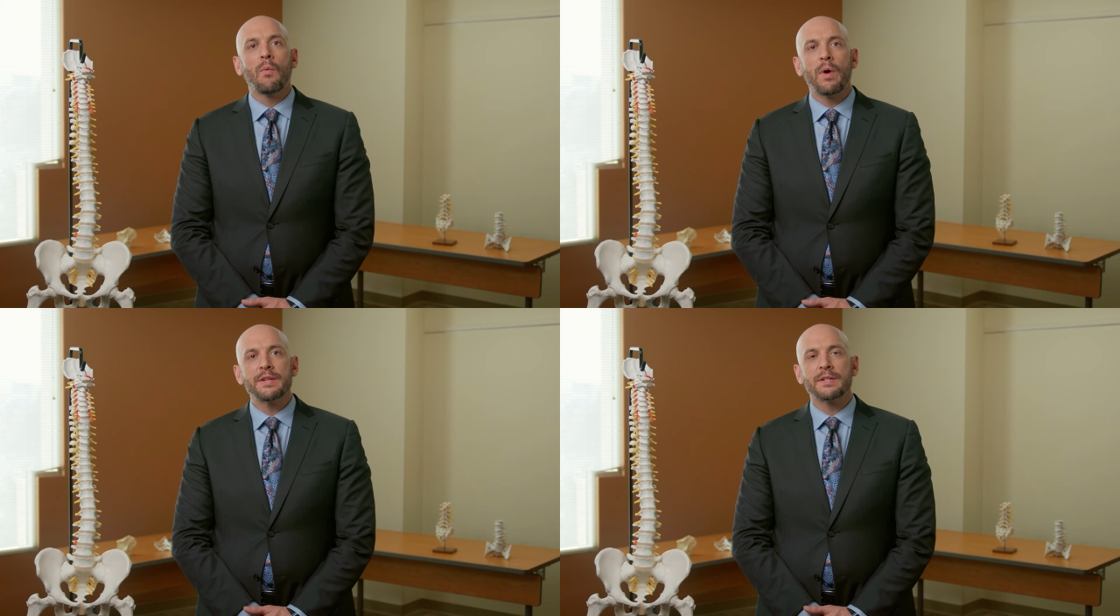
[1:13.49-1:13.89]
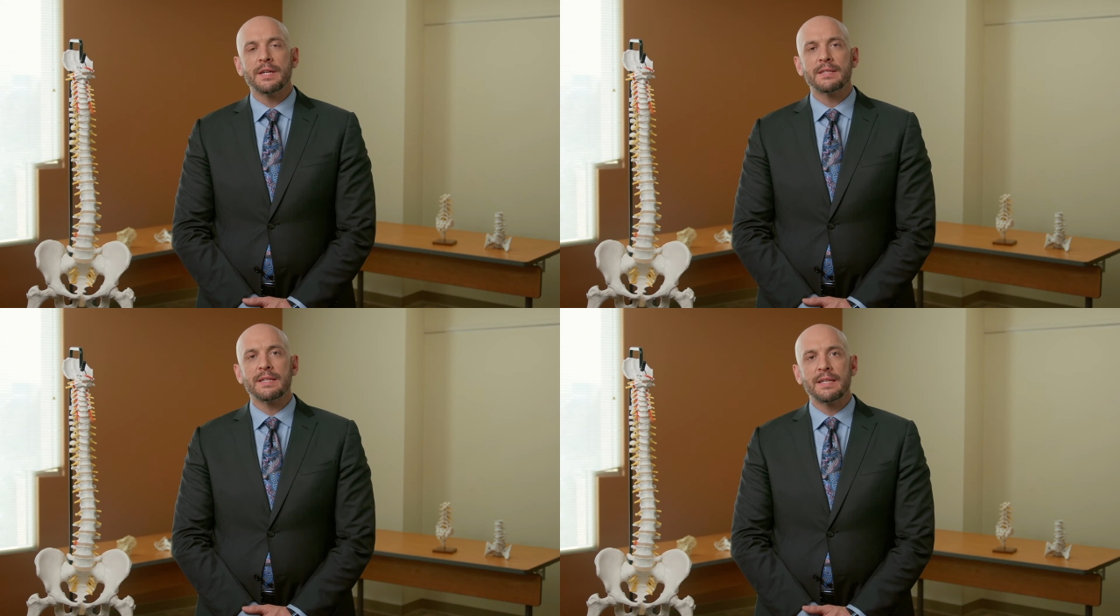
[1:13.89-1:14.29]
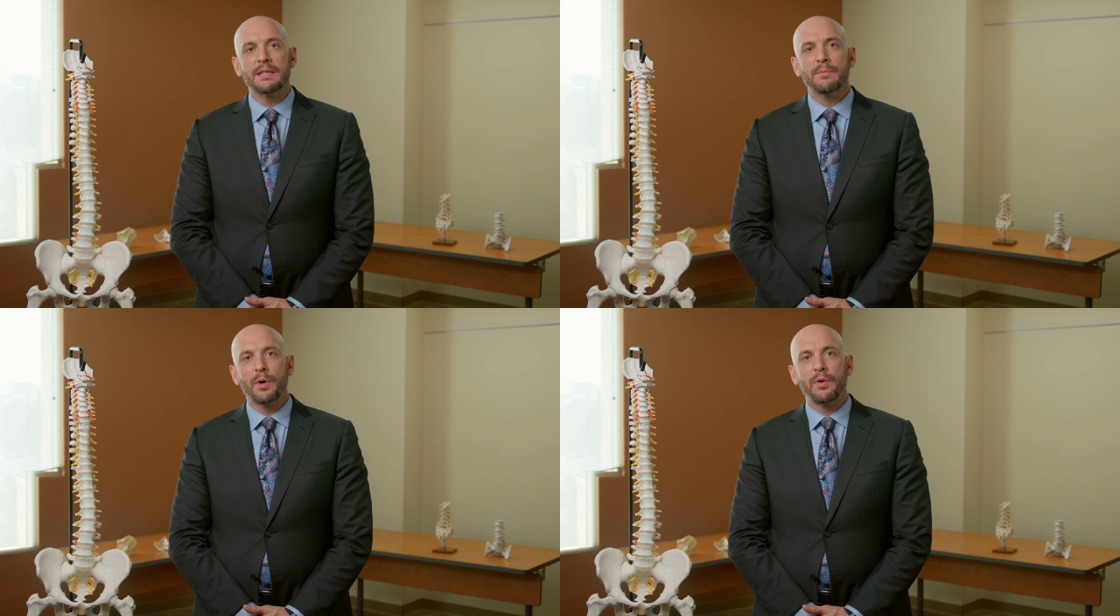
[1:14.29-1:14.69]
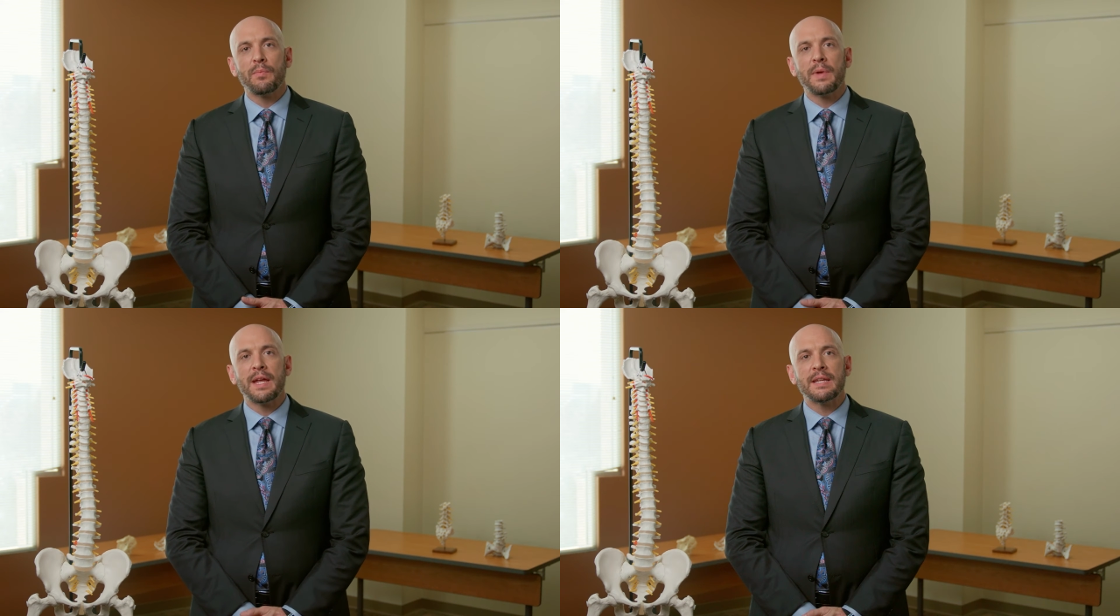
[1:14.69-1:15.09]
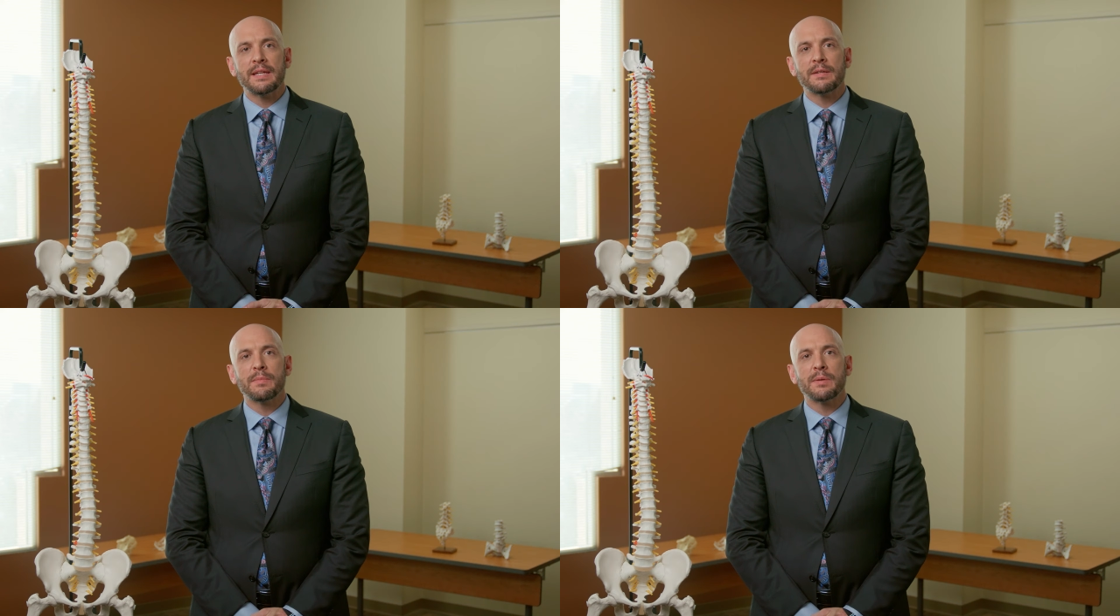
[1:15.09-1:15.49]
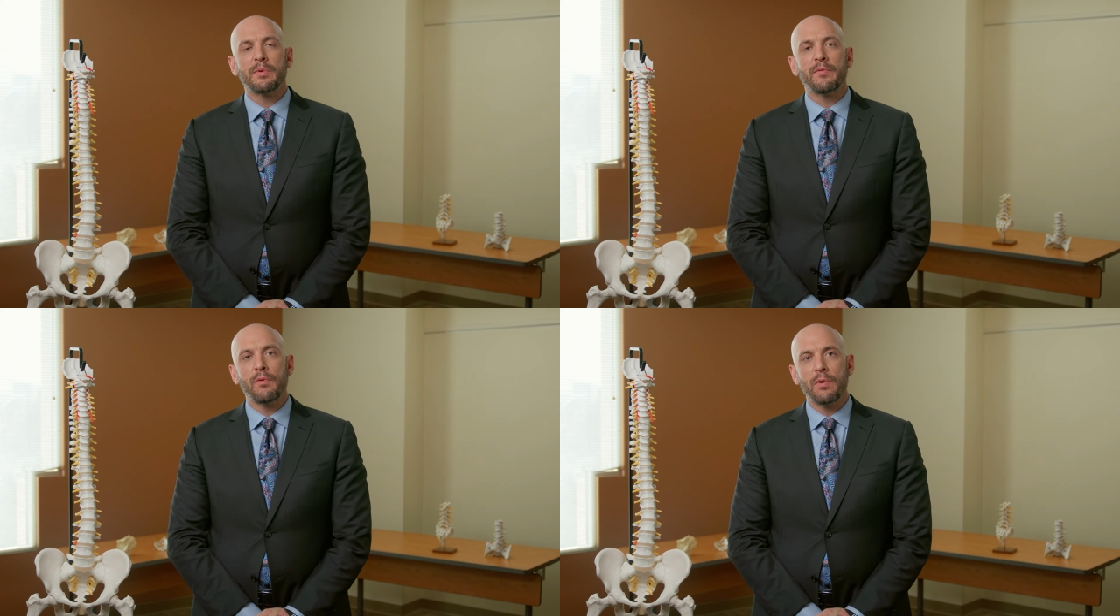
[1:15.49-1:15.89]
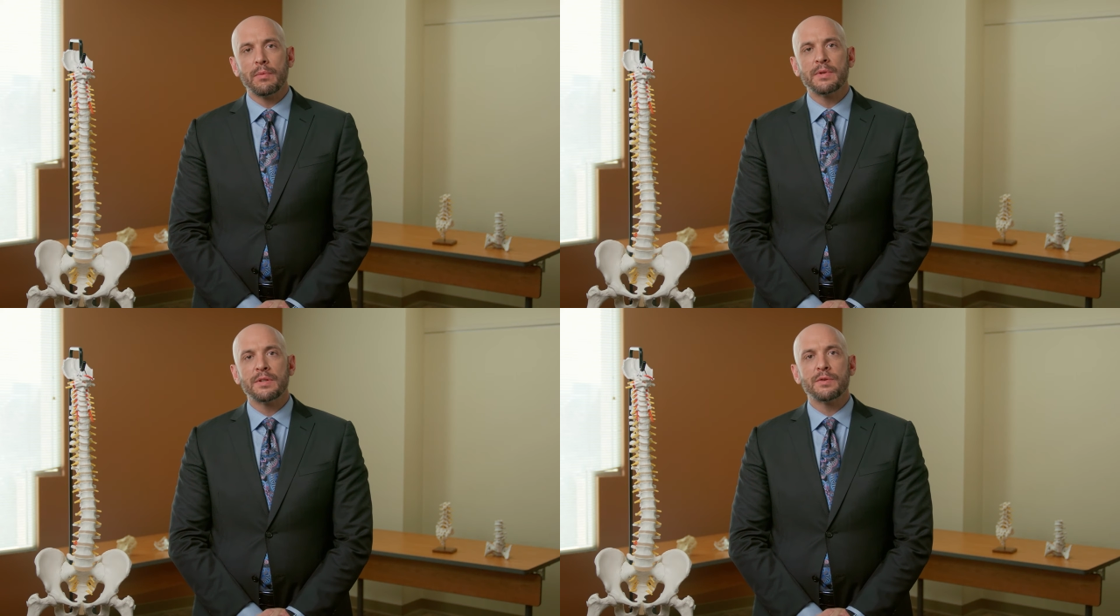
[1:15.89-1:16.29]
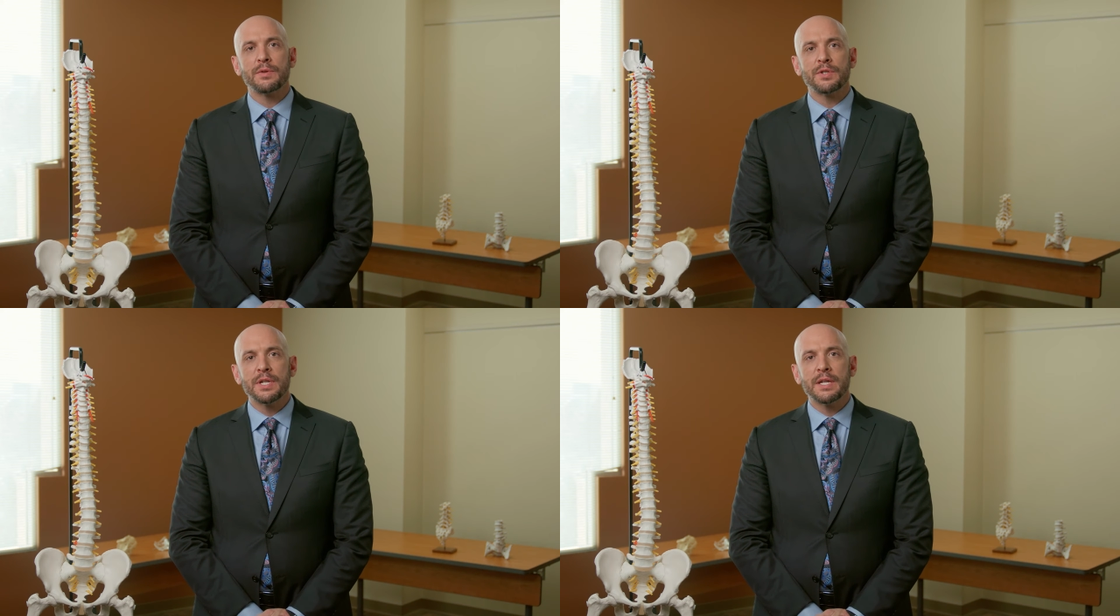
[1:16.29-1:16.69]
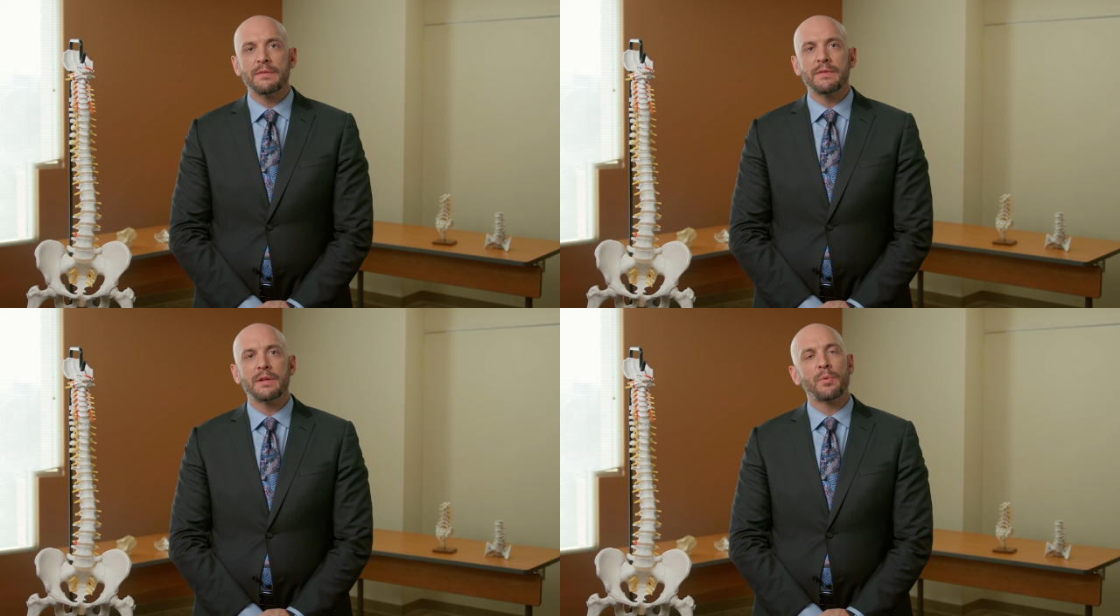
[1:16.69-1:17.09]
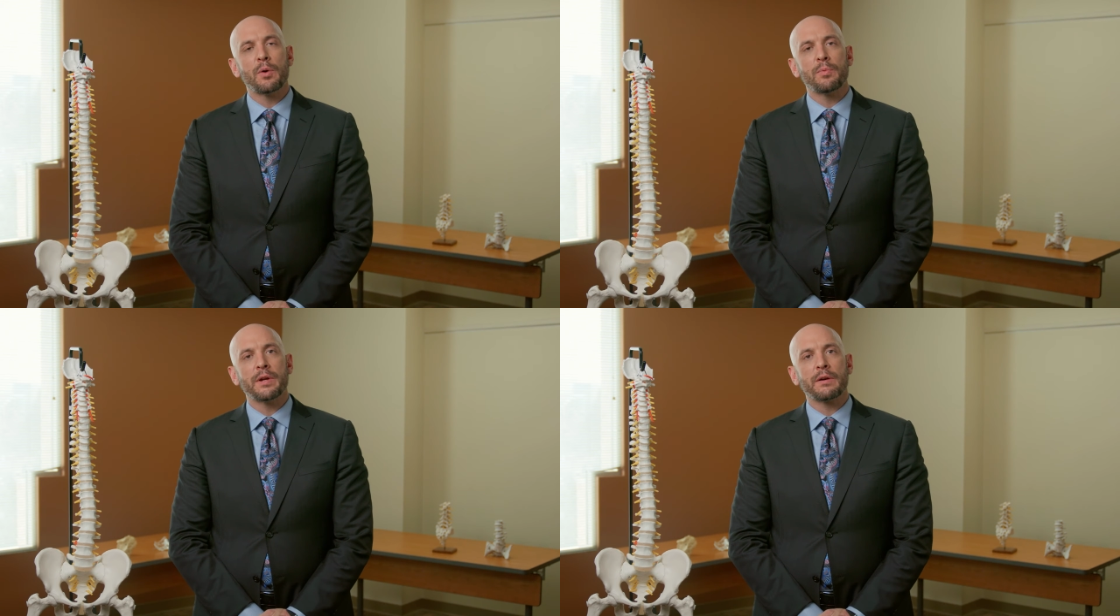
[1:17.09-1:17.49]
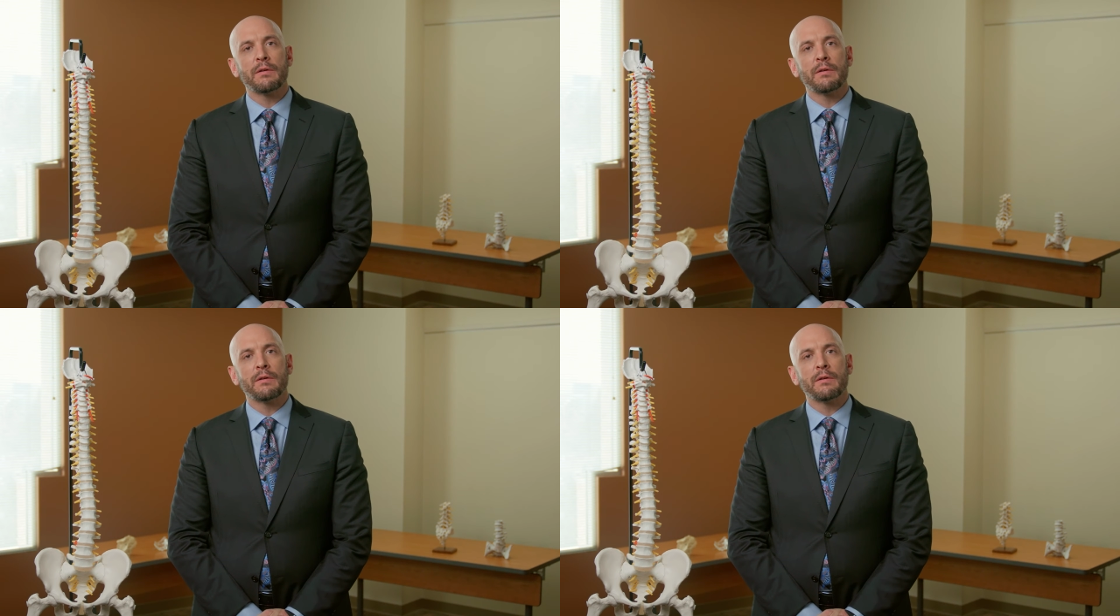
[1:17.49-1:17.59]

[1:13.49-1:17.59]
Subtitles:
wedge cuts in the bone may need to be performed to achieve the appropriate